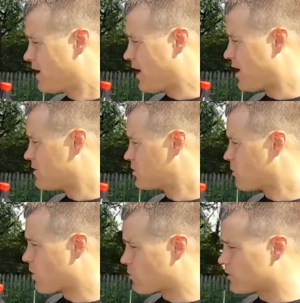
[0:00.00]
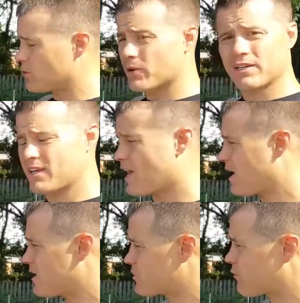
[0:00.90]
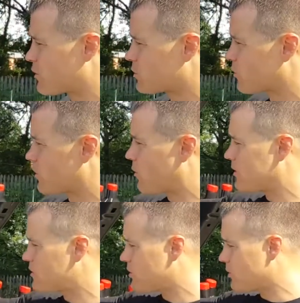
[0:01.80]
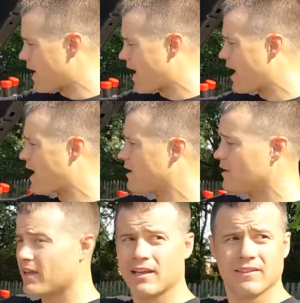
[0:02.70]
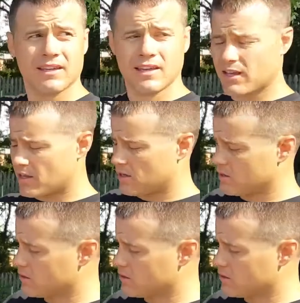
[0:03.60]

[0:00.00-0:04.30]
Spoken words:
And so what we're doing today is first we're going to add the